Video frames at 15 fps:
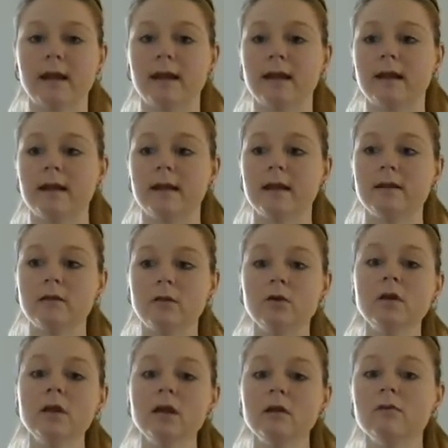And in
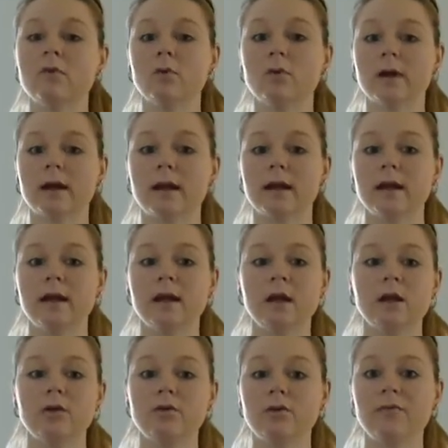looking for it,
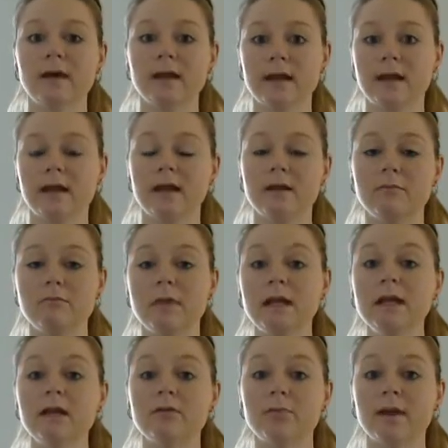you'll find it in
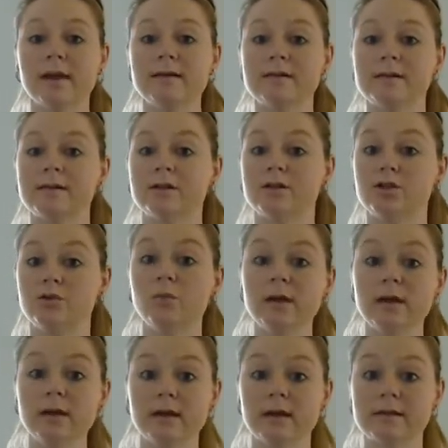many of places that you
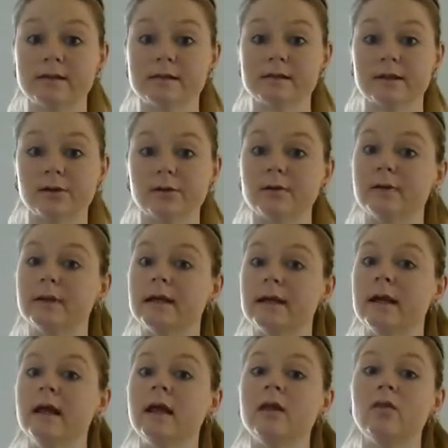wouldn't
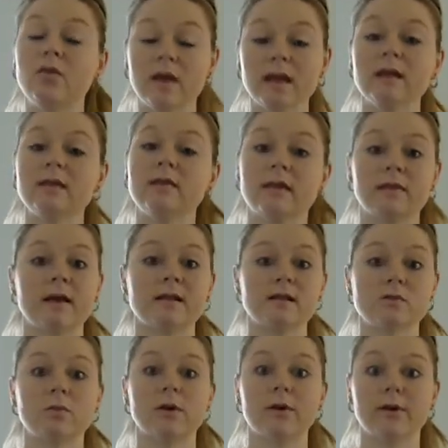necessarily think that
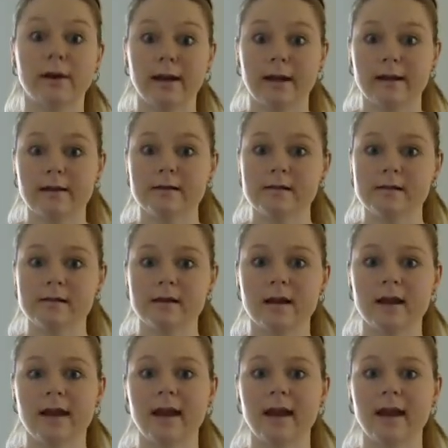that's where it is.